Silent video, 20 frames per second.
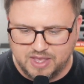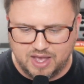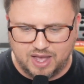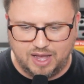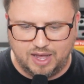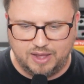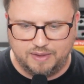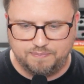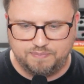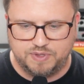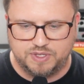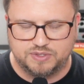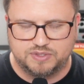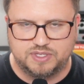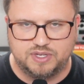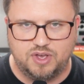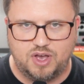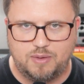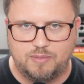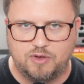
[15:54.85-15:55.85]
um, you'll
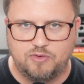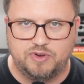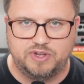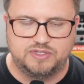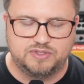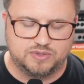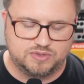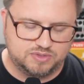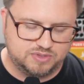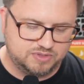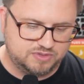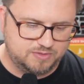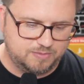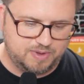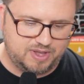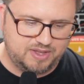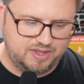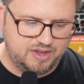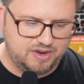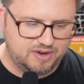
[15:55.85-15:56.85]
see all my resources from
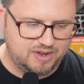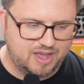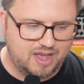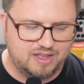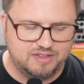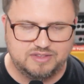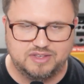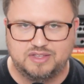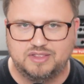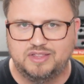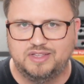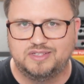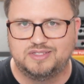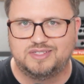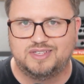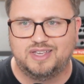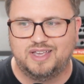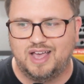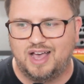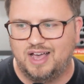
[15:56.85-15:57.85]
my gear guide to clicks
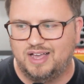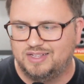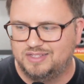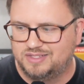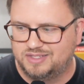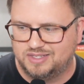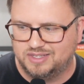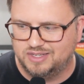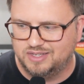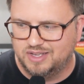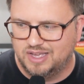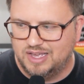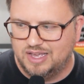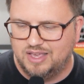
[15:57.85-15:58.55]
to guides to